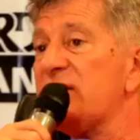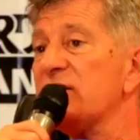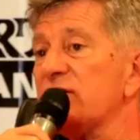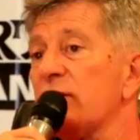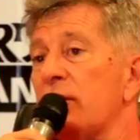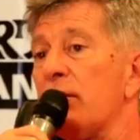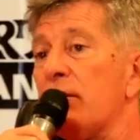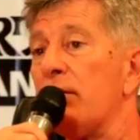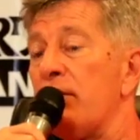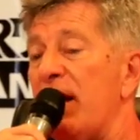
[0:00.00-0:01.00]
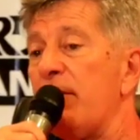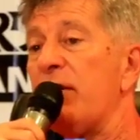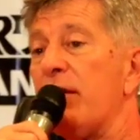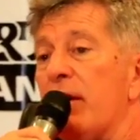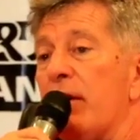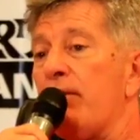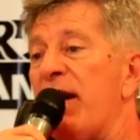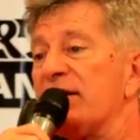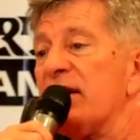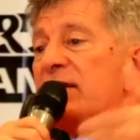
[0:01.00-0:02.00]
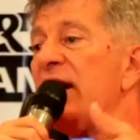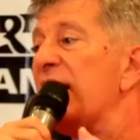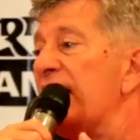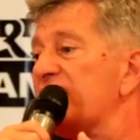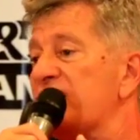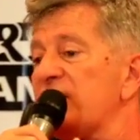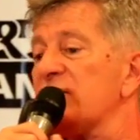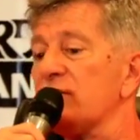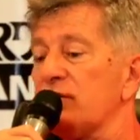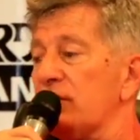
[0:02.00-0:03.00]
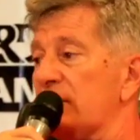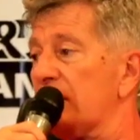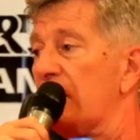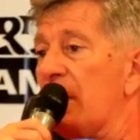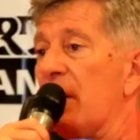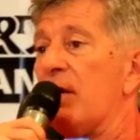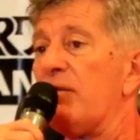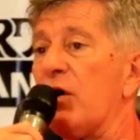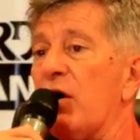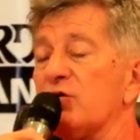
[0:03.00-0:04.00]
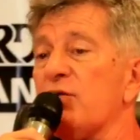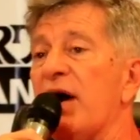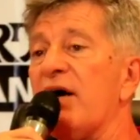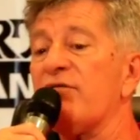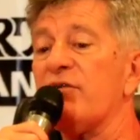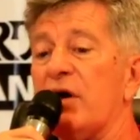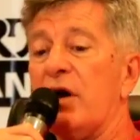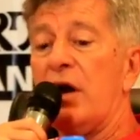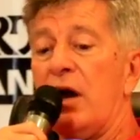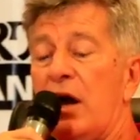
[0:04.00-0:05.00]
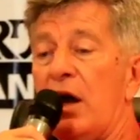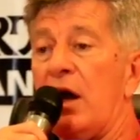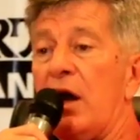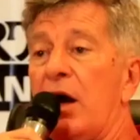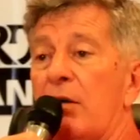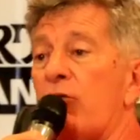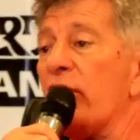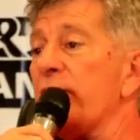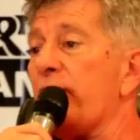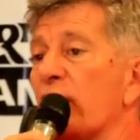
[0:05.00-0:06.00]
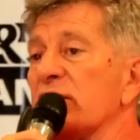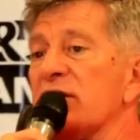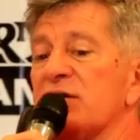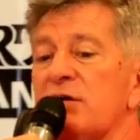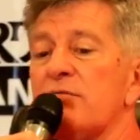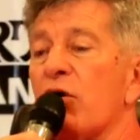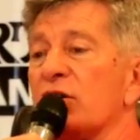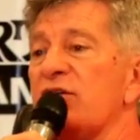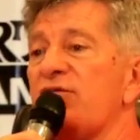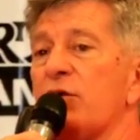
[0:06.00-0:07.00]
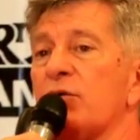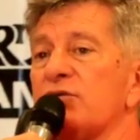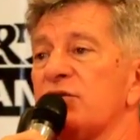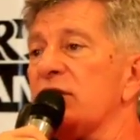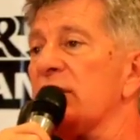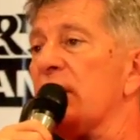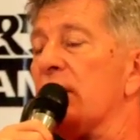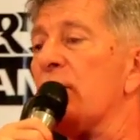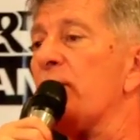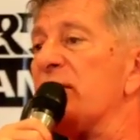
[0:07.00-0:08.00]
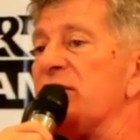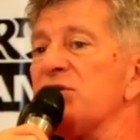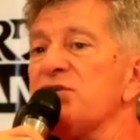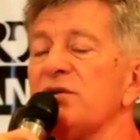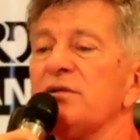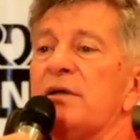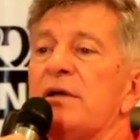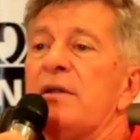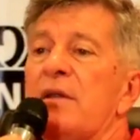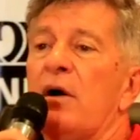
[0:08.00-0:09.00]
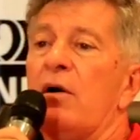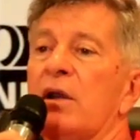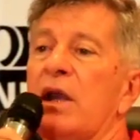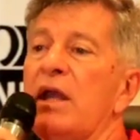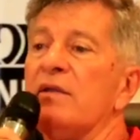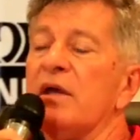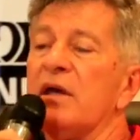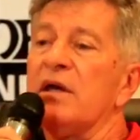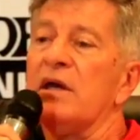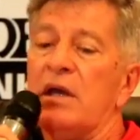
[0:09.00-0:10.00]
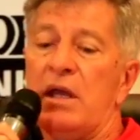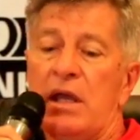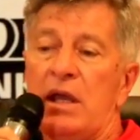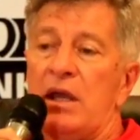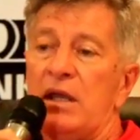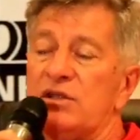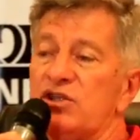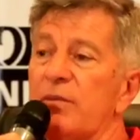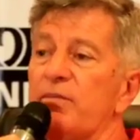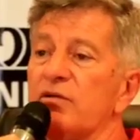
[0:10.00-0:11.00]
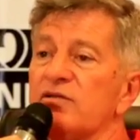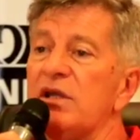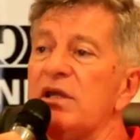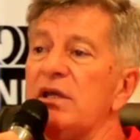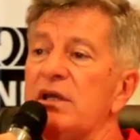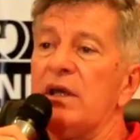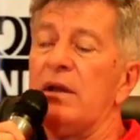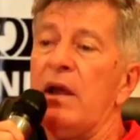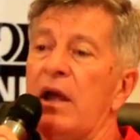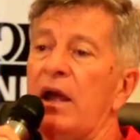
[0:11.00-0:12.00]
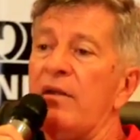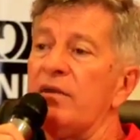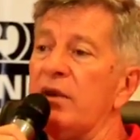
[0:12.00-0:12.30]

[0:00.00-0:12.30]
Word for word: season, maybe better than last season because you have uh, more important, more difficult competition, okay, in the in Champions League and